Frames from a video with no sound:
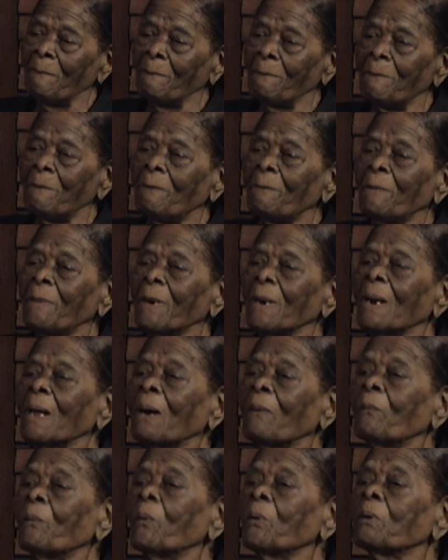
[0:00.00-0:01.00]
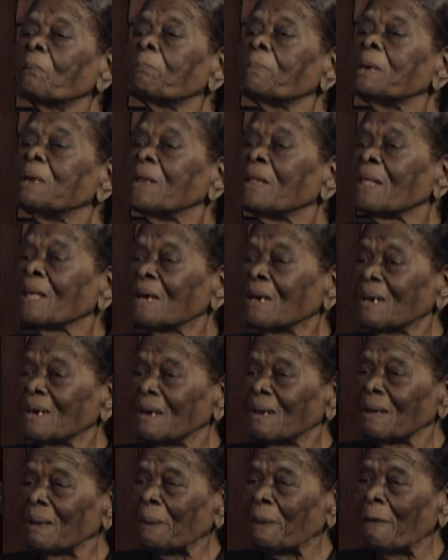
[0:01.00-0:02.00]
but I want to be there.
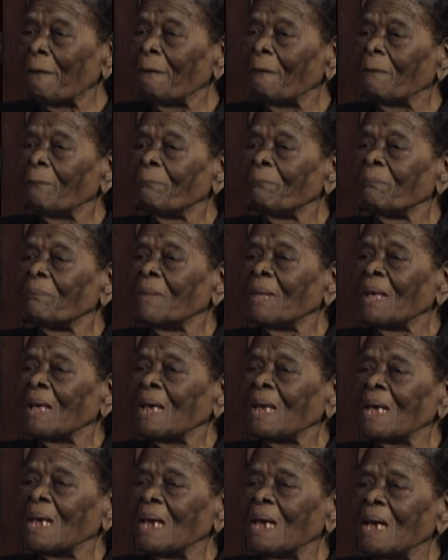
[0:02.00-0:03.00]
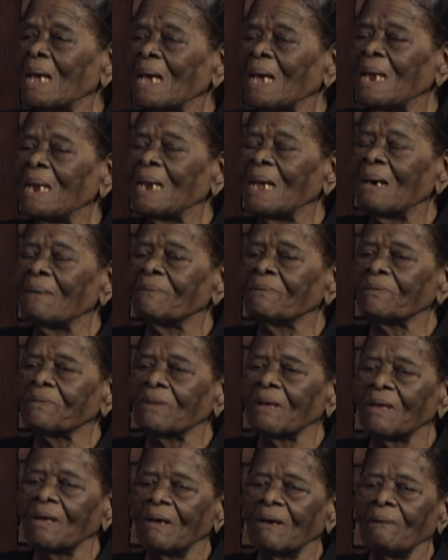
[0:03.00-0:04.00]
And I was
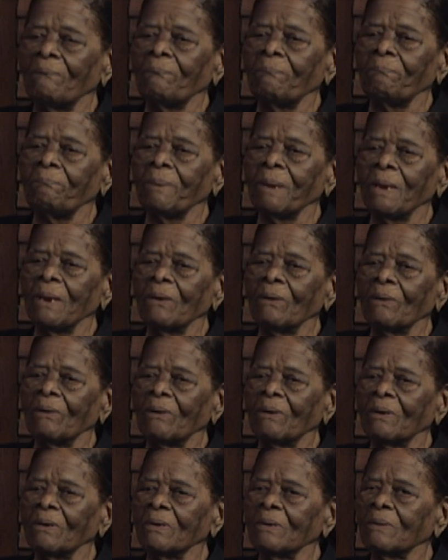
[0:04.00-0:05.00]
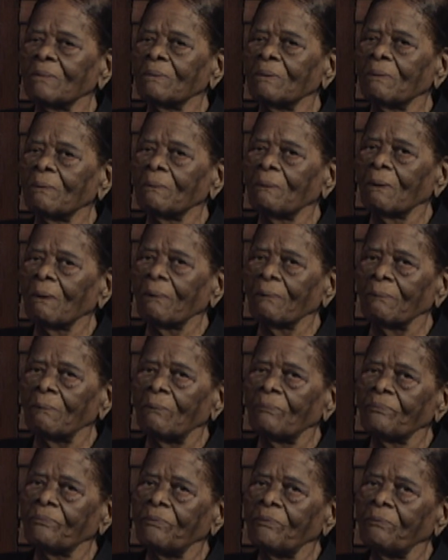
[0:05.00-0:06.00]
being honored
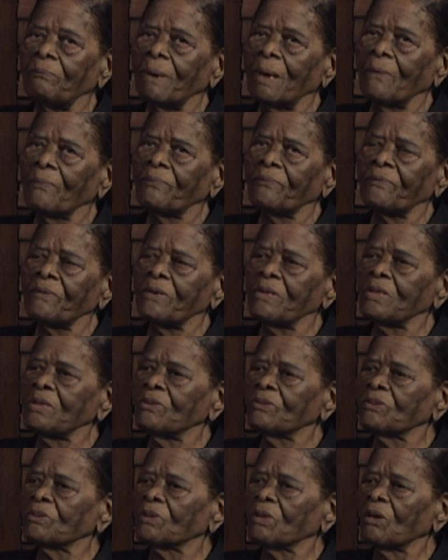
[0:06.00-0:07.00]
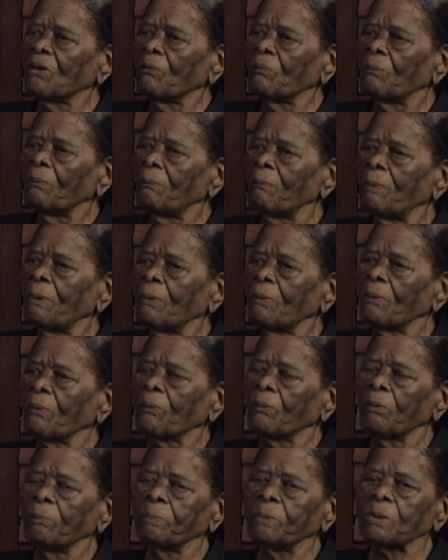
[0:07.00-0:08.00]
about 3 years ago by a group
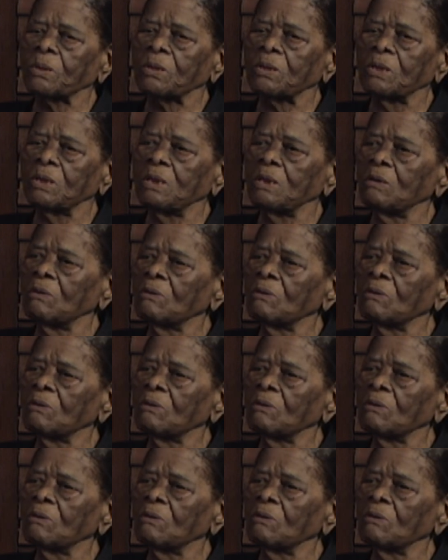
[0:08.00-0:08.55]
of seniors.